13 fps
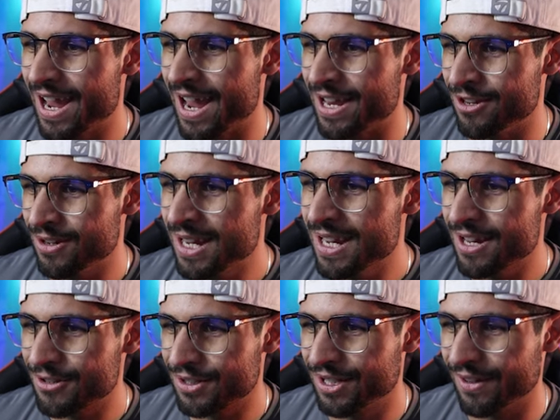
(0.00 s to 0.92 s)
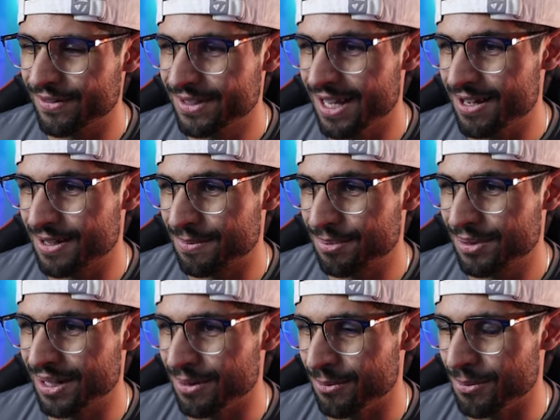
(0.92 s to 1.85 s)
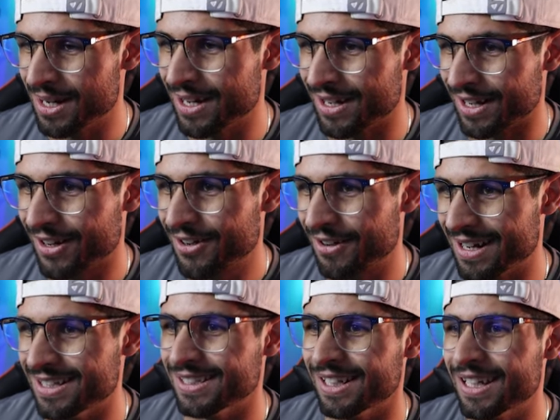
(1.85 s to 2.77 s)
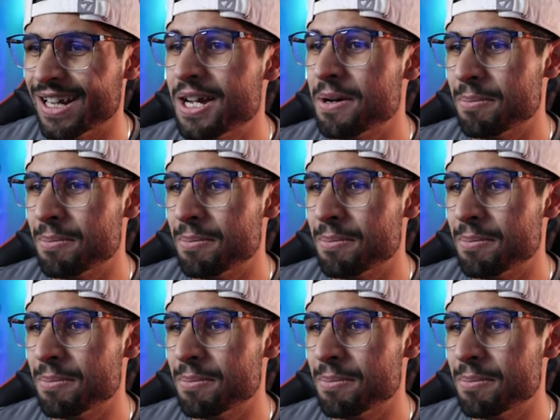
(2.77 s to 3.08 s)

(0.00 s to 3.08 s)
and you can get yourself sounding pretty weird and crazy.